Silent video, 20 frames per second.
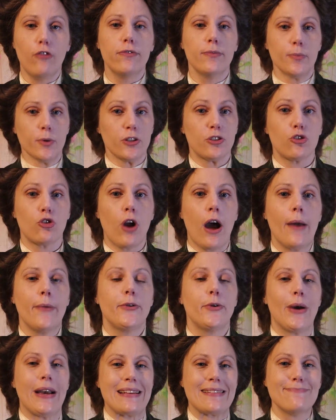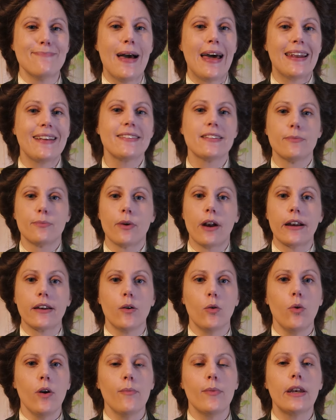often prescribed to asthmatics and
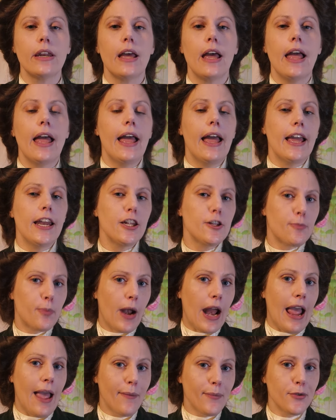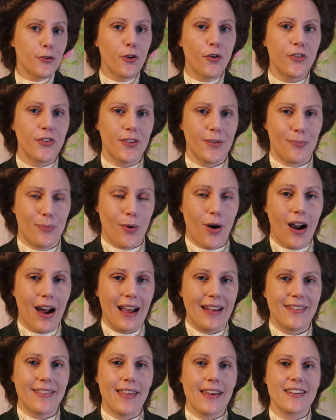pregnant women, it is perhaps no
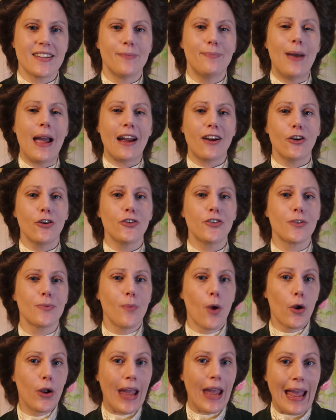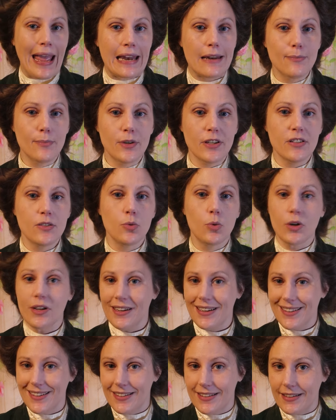surprise that tobacco smoke enemas were
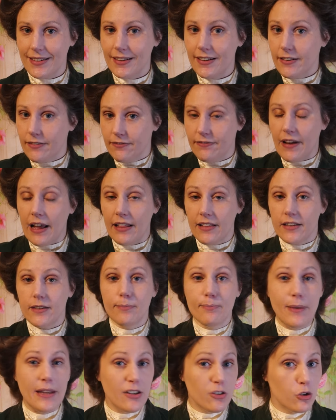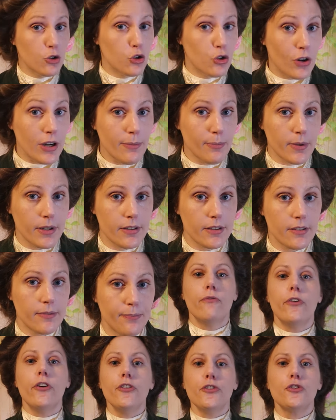considered a valid medical treatment.
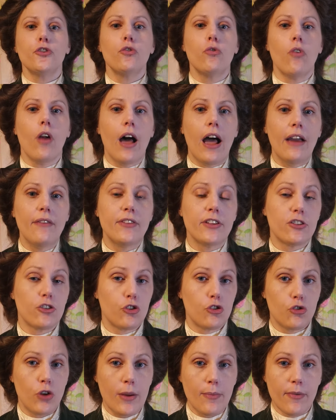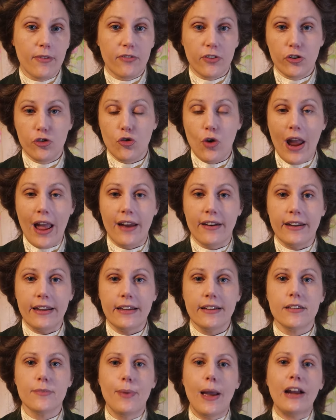First derived as a treatment for
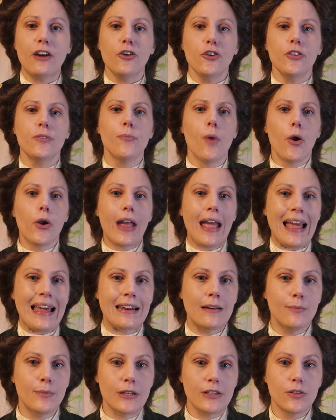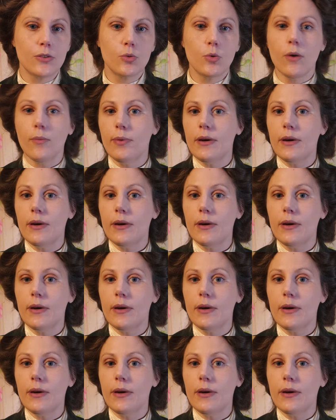drowning, tobacco smoke enemas were